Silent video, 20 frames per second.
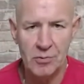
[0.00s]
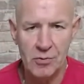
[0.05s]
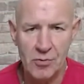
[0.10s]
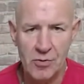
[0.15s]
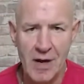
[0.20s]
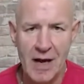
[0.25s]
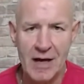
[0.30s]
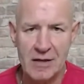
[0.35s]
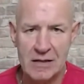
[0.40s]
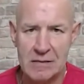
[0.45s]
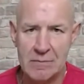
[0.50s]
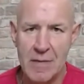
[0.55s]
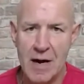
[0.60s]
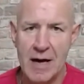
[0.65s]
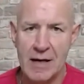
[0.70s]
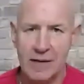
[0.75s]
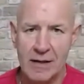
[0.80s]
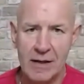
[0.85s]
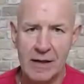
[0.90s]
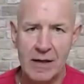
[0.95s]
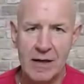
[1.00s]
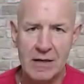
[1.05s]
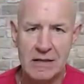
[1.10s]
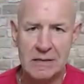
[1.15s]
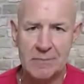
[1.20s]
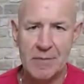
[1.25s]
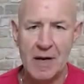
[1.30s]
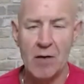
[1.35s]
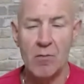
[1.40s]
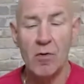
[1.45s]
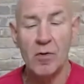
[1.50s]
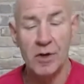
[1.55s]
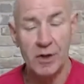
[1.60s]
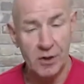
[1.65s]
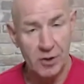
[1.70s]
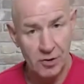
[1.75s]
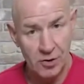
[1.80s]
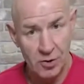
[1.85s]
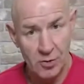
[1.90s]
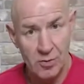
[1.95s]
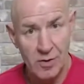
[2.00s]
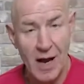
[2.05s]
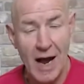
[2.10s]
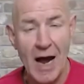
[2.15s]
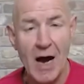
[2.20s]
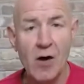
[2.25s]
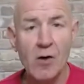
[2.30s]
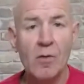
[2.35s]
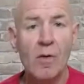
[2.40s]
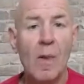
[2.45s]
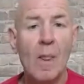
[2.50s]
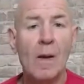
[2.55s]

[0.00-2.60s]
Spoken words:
you'll get some ideas about what you can do now,